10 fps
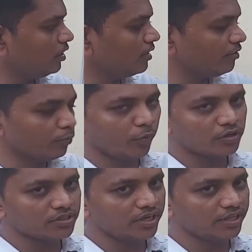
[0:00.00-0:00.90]
liquid
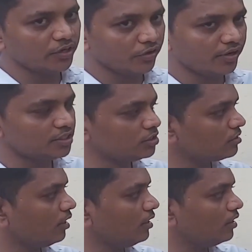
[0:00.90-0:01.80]
portion in the nucleus
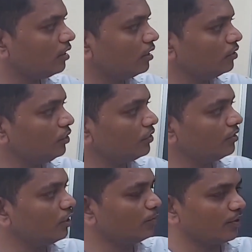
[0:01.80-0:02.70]
is called
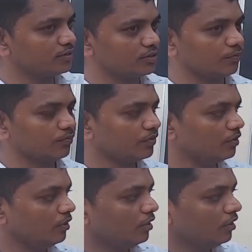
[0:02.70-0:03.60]
nucleoplasm.
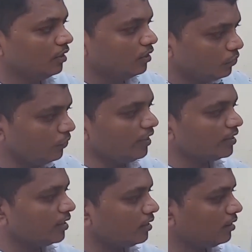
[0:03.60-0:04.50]

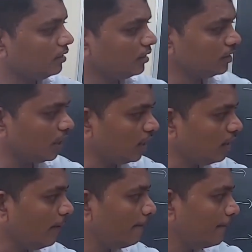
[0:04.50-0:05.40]
Together
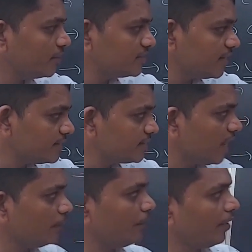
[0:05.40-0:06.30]
the cell
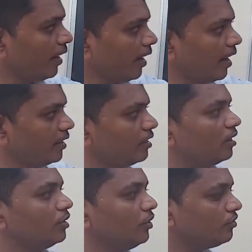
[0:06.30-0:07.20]
sap and
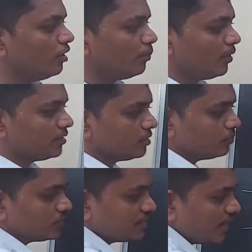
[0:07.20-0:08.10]

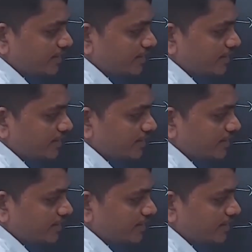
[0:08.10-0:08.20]
nucleoplasm